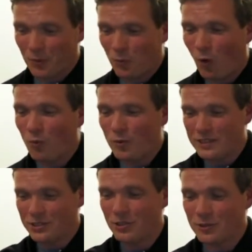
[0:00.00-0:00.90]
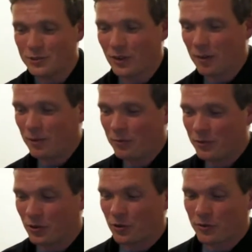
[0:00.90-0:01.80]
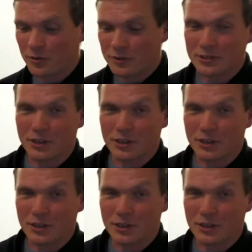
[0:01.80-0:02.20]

what we do as family photographers,